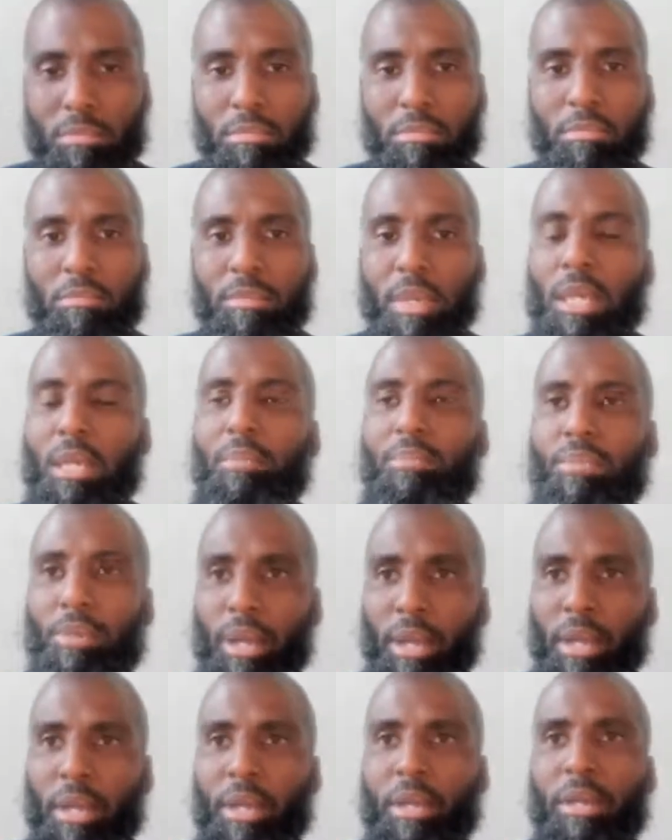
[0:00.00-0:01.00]
making
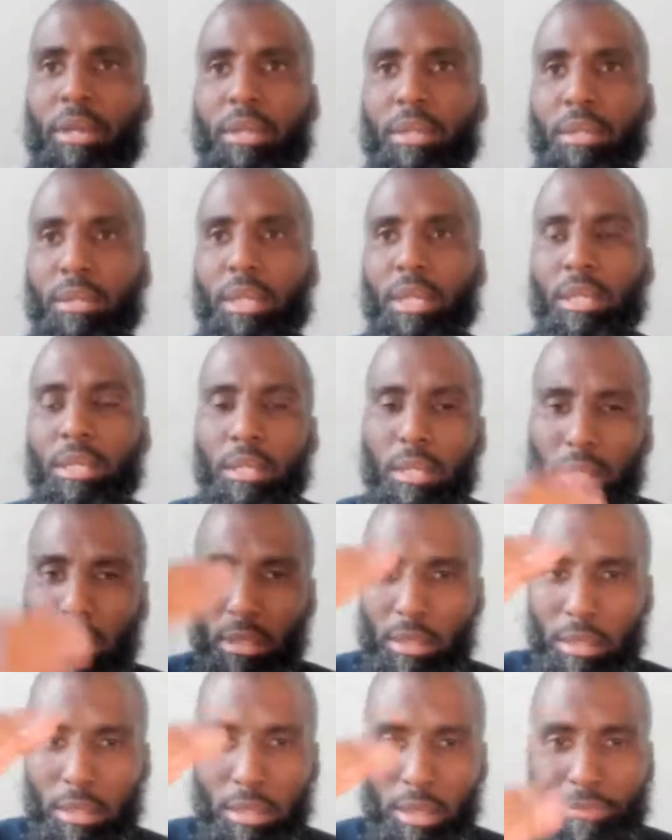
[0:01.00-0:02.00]
prayer and
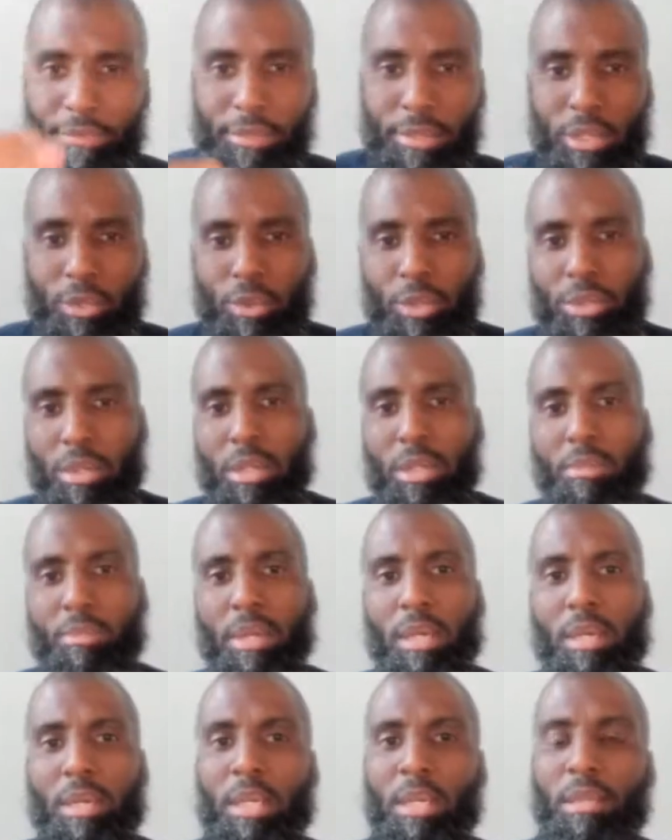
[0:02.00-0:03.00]
the different things we talked
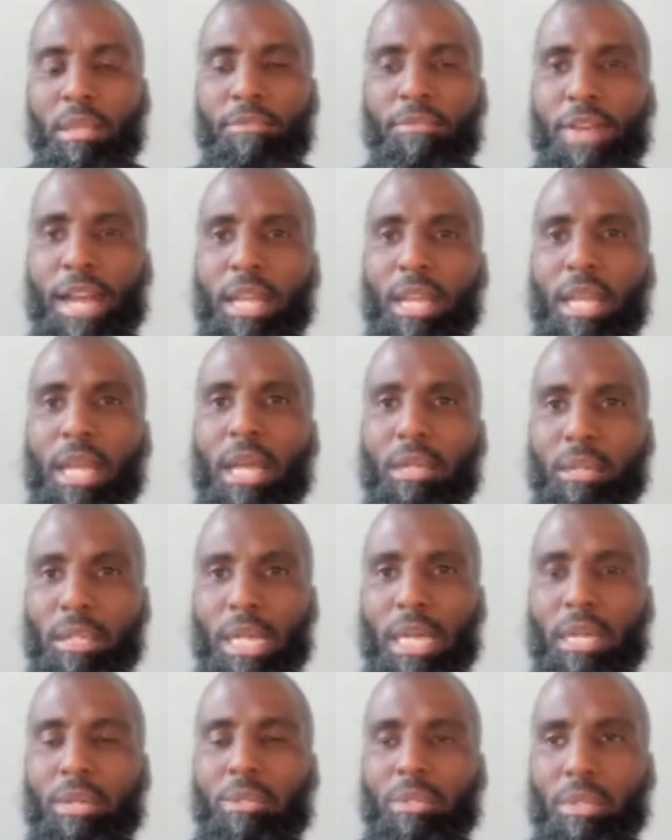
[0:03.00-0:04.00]
about and fighting our
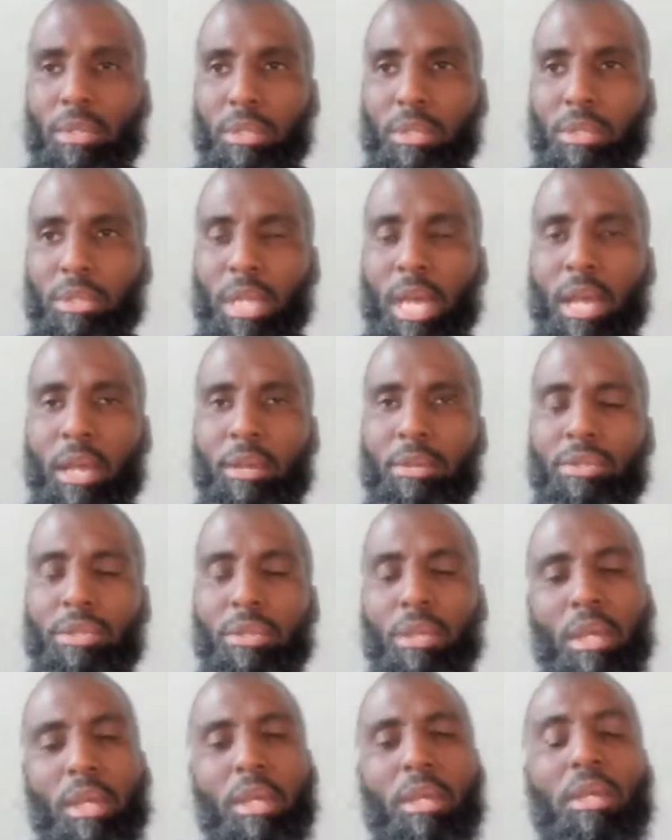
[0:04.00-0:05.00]
doubts and
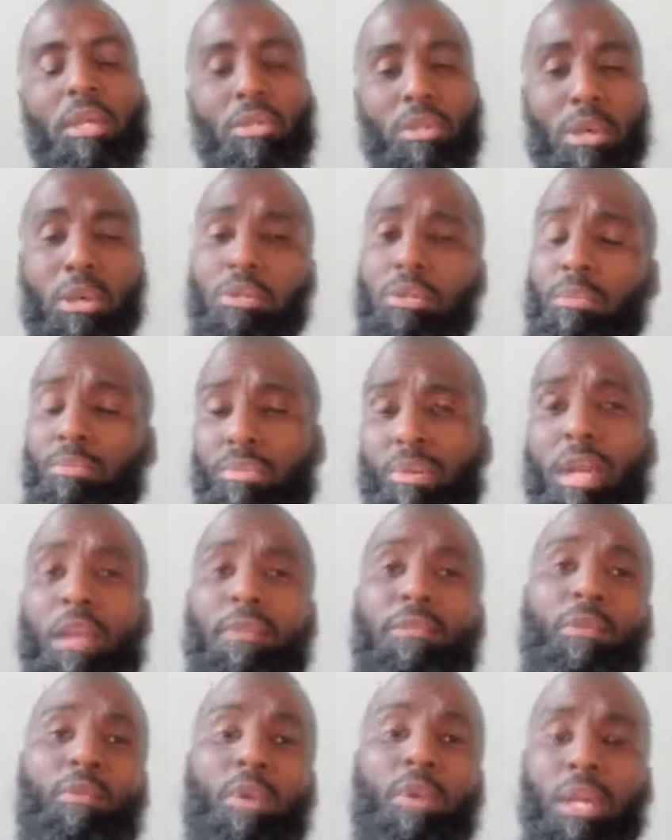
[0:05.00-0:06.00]
desires is also
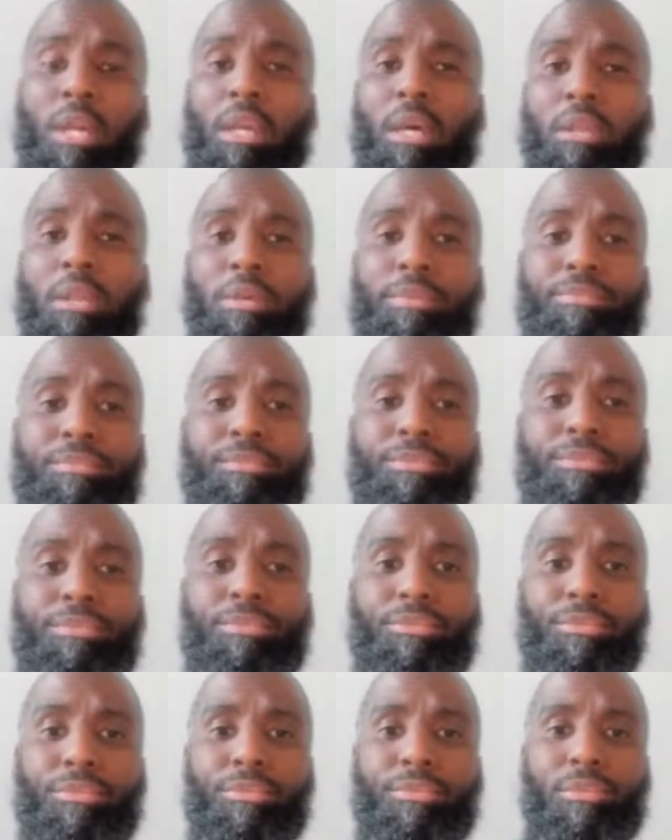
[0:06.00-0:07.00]
praying for one another.
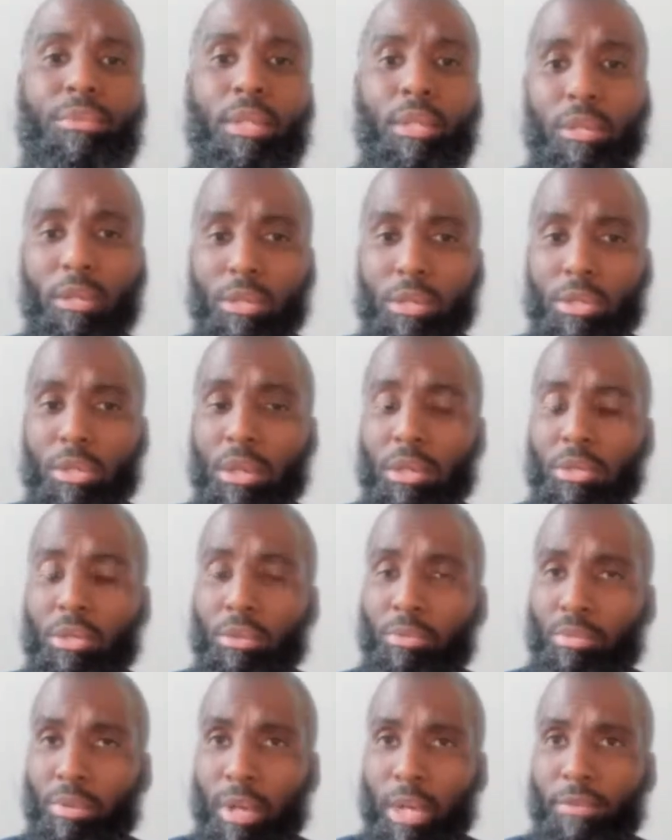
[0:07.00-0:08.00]
You know, it's
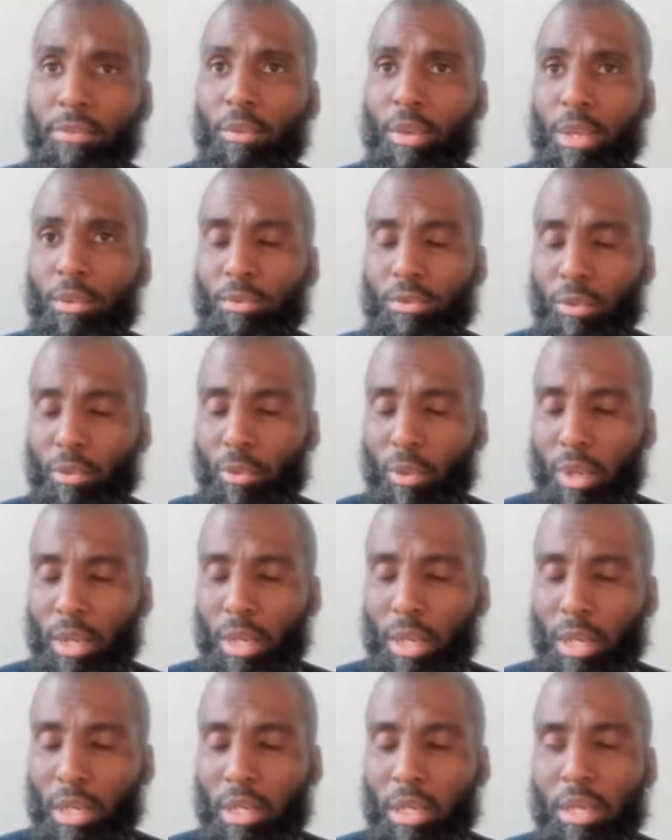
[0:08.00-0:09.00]
also praying for one
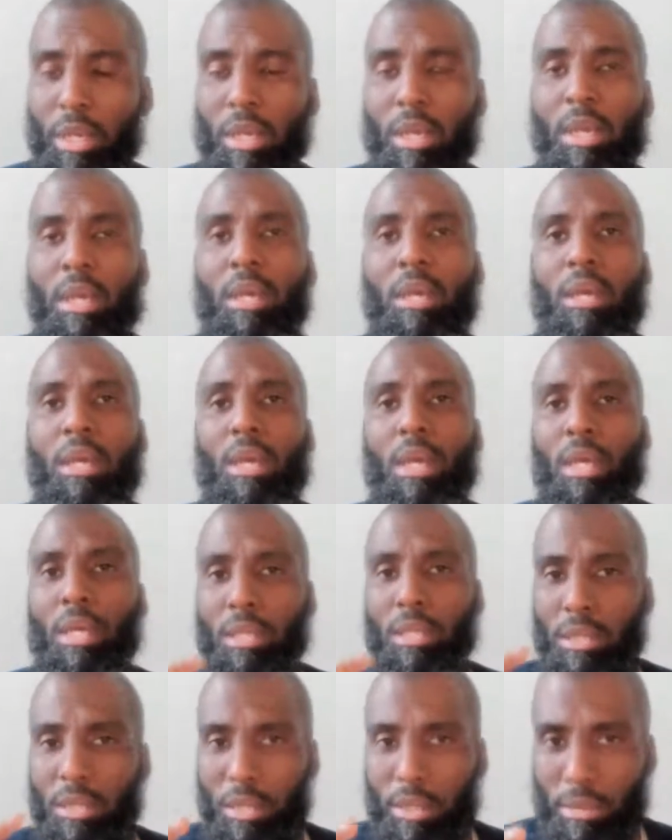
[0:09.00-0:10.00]
another
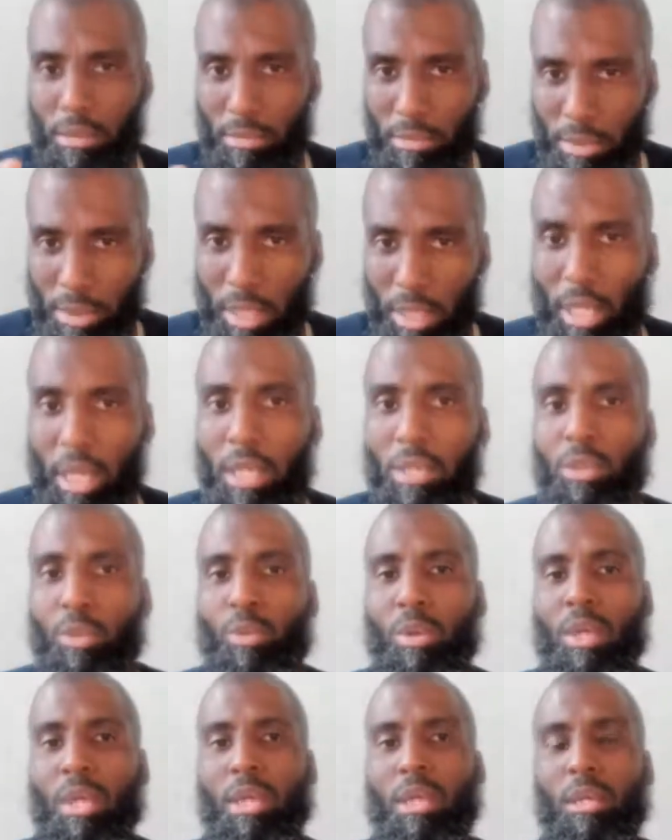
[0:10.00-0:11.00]
and saying to
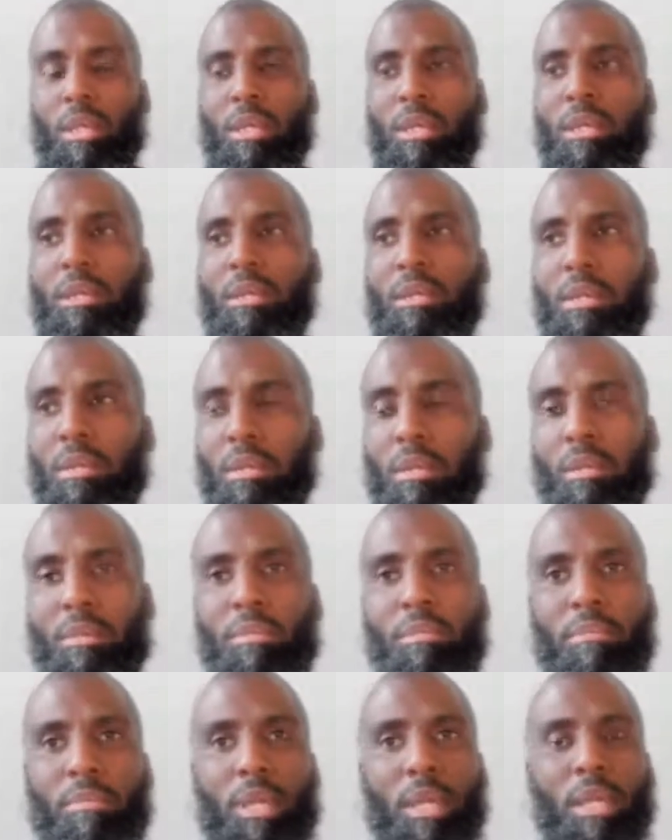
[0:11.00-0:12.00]
one another, you
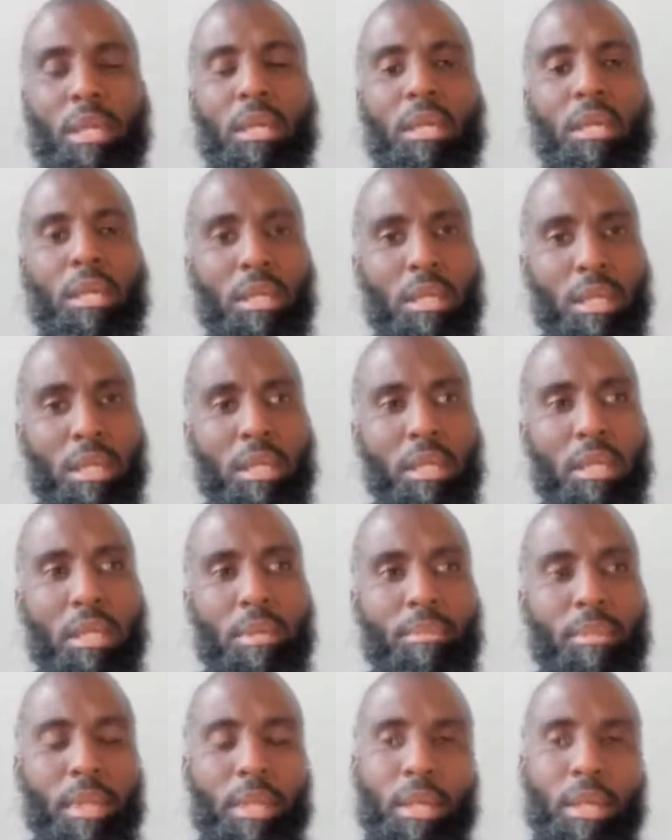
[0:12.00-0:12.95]
know, may Allah